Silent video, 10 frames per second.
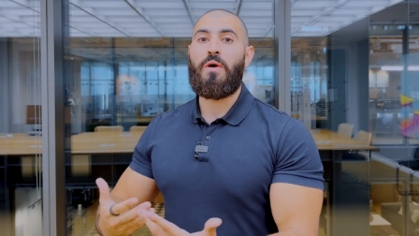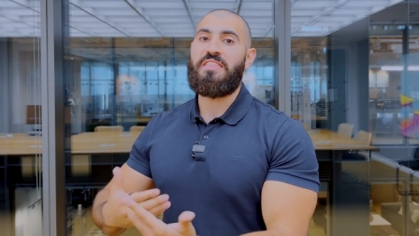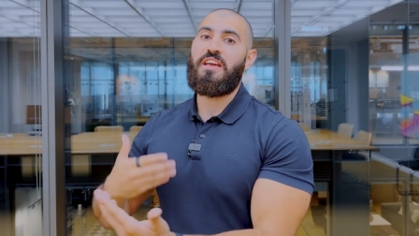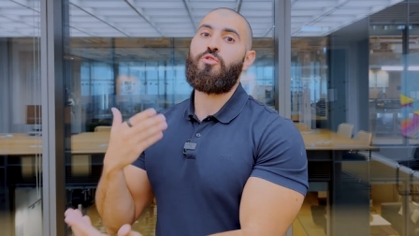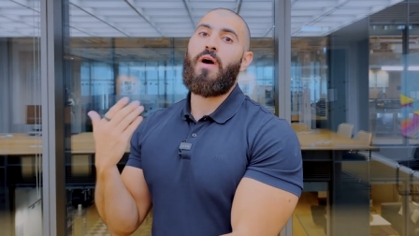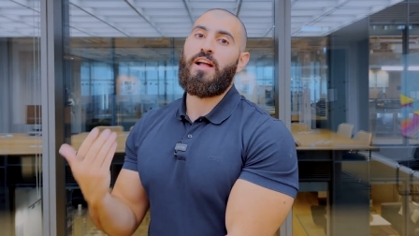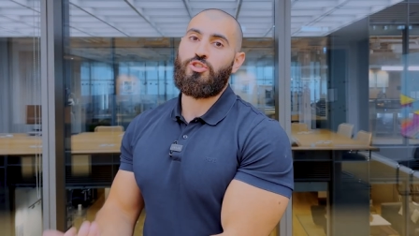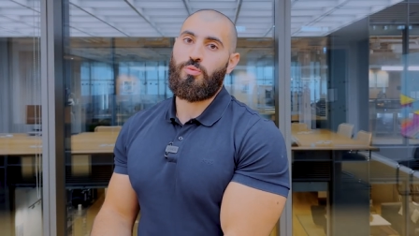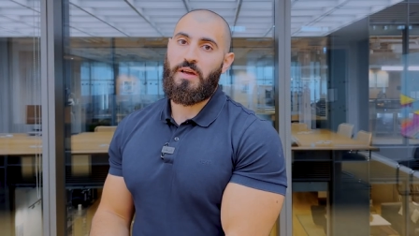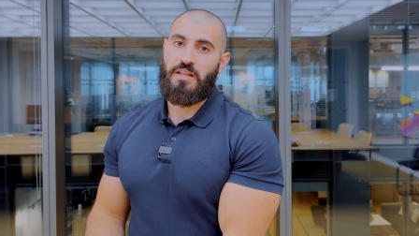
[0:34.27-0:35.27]
when they
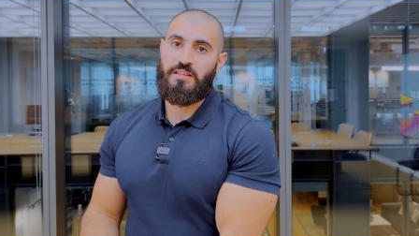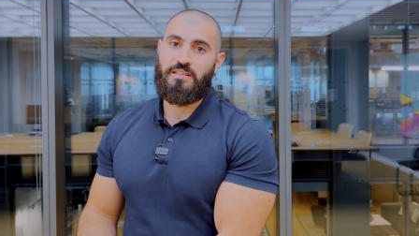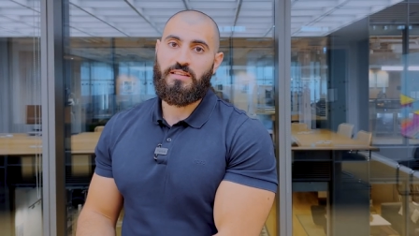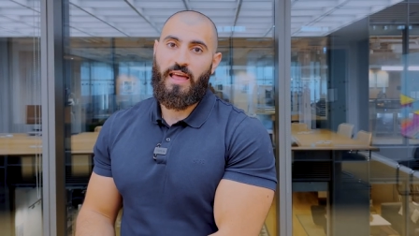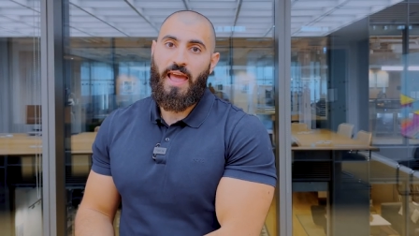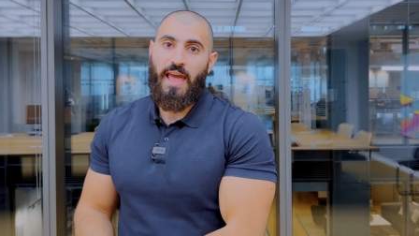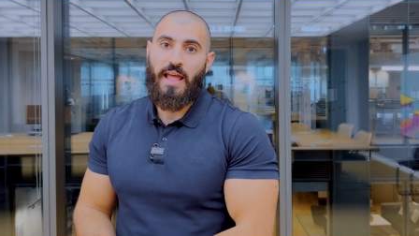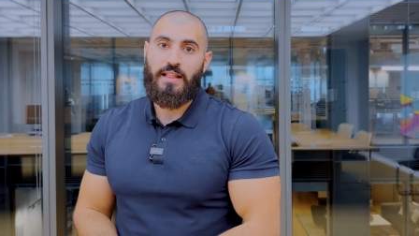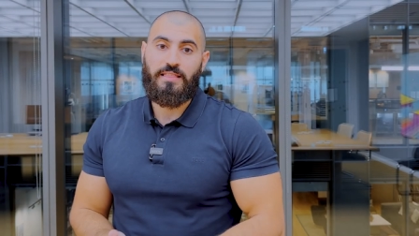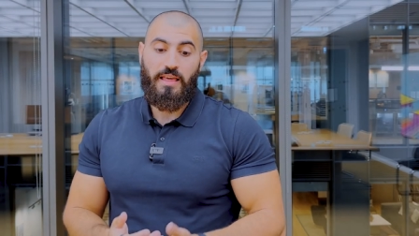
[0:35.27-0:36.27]
graduate.
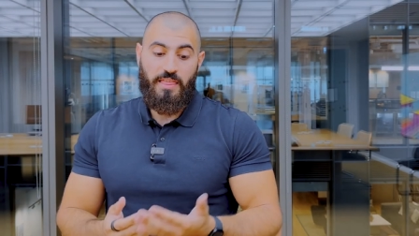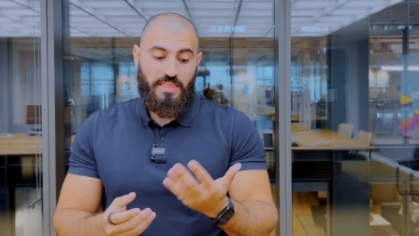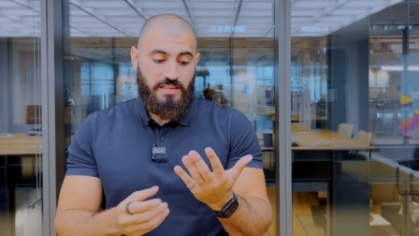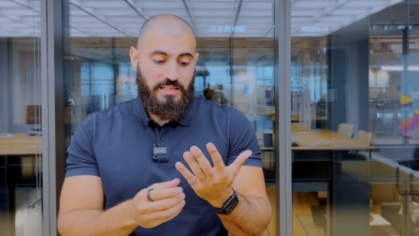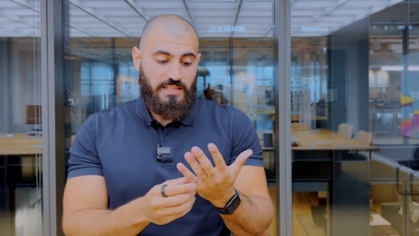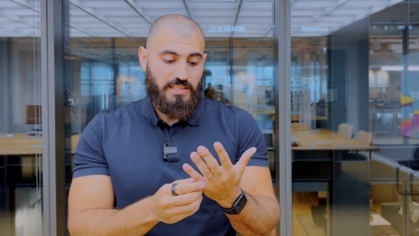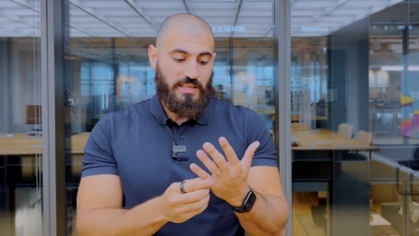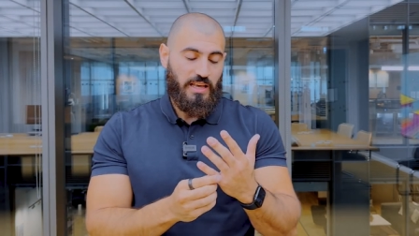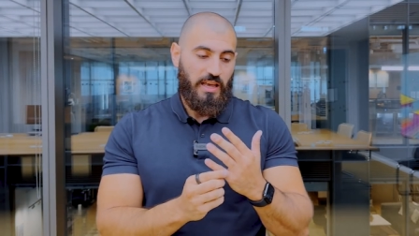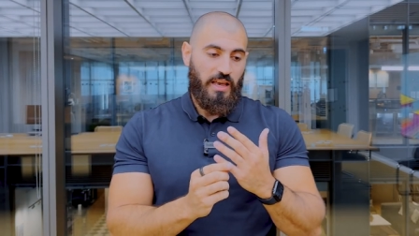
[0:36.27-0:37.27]
And this
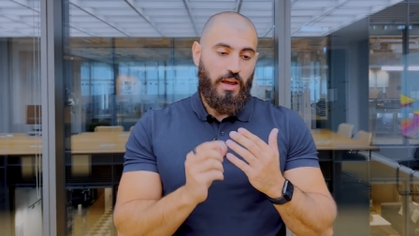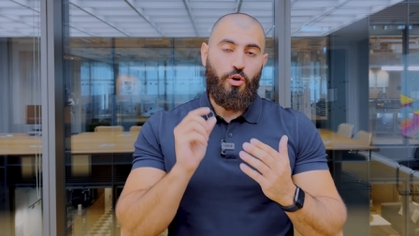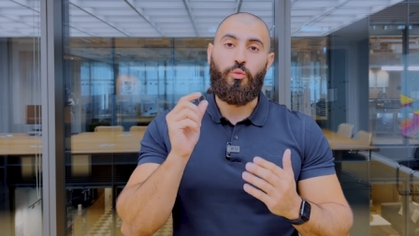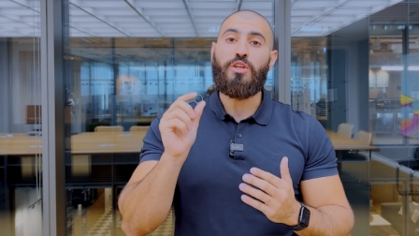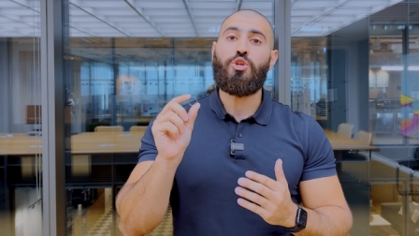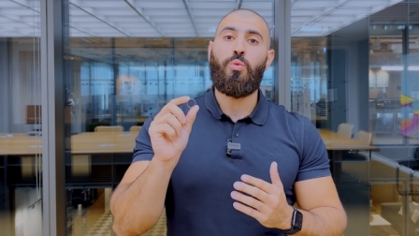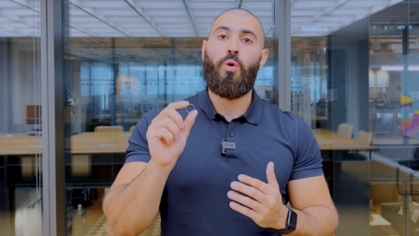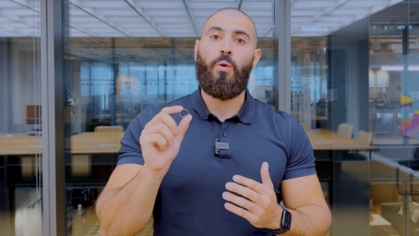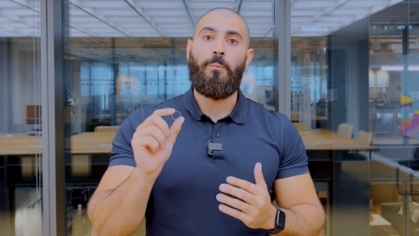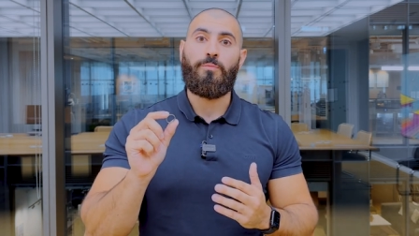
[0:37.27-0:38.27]

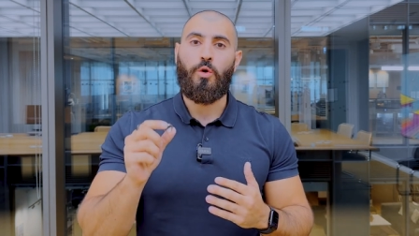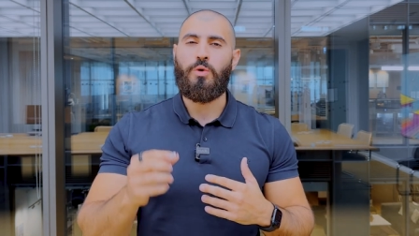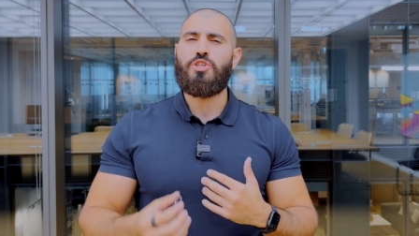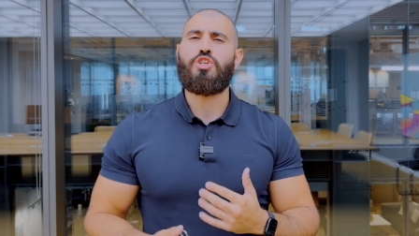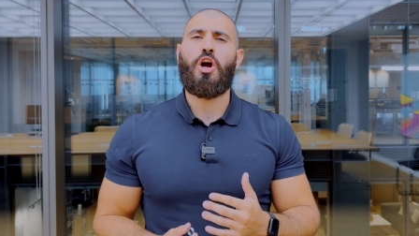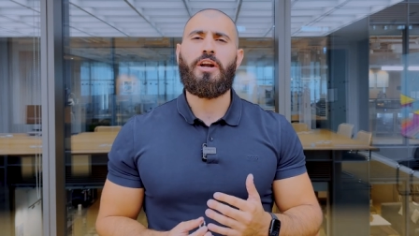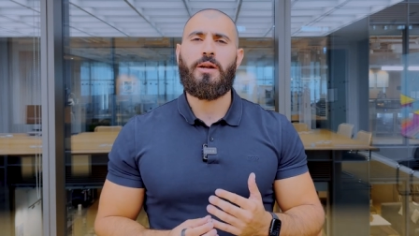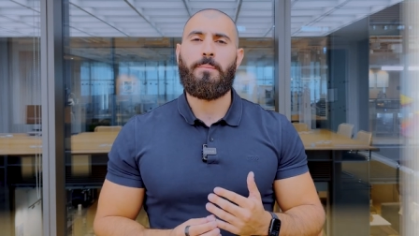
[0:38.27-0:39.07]
ritual was started